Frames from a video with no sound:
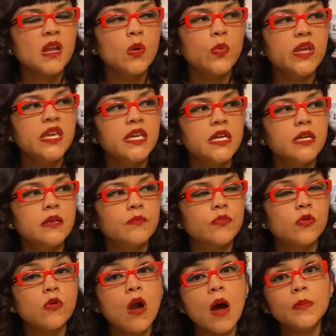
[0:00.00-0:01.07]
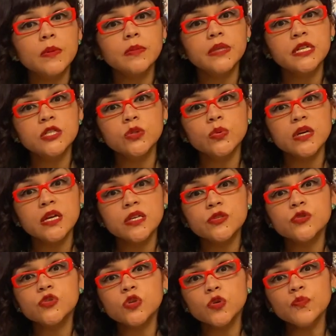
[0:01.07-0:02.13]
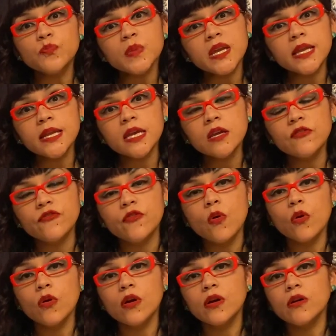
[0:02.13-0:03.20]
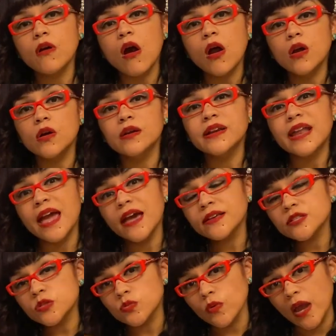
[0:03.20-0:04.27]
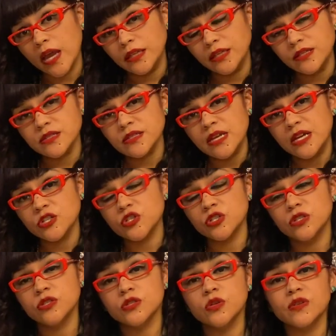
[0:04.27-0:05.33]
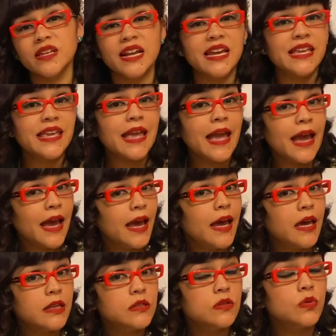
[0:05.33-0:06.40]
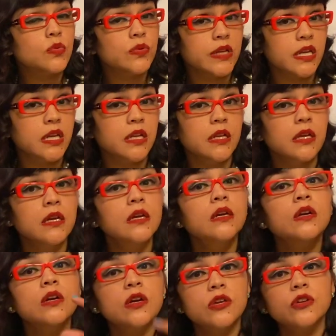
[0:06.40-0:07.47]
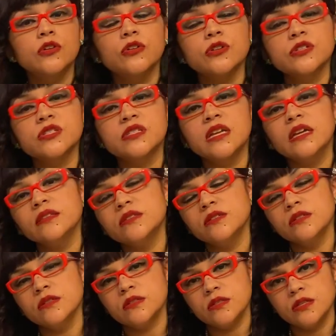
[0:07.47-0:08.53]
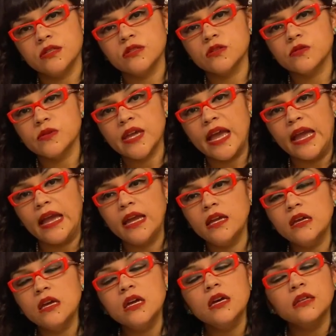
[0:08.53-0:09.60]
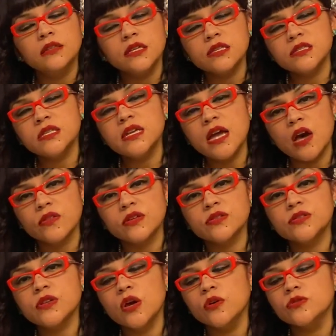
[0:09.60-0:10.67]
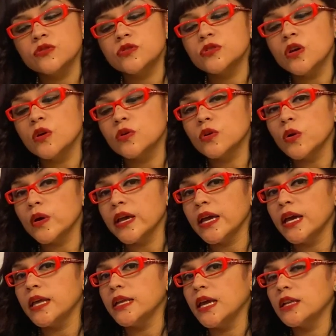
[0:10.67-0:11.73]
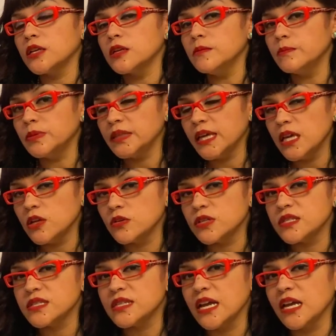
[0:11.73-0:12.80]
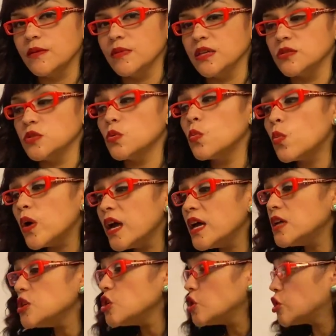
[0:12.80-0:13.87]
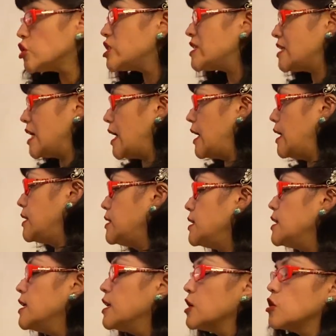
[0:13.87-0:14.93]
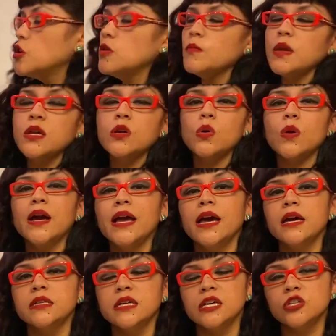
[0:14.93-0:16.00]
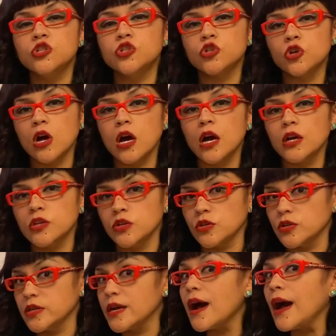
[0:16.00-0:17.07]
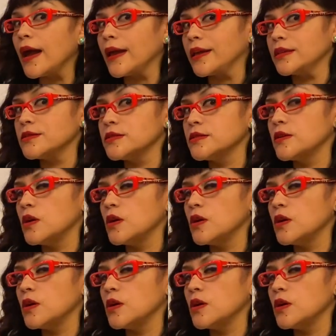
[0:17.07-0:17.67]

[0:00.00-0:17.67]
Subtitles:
we can probably do a Zoom meeting for our next writing session so that I can read your sentences, okay? Let's see how this goes. So go ahead and complete your assignment. When you're done, you may go ahead and draw your kite,